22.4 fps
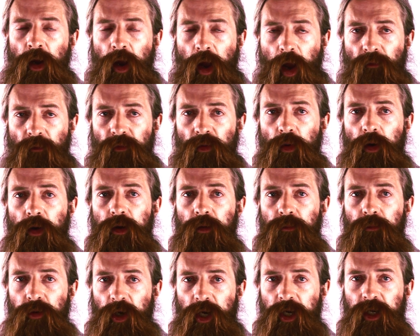Everyone has
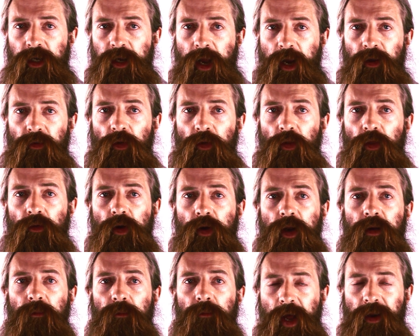appreciated that there
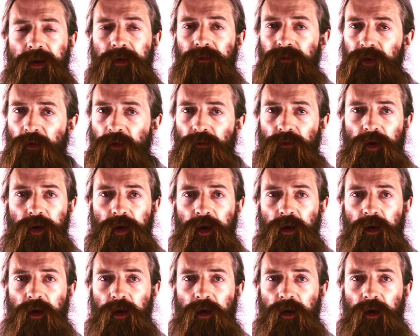is a massive difference,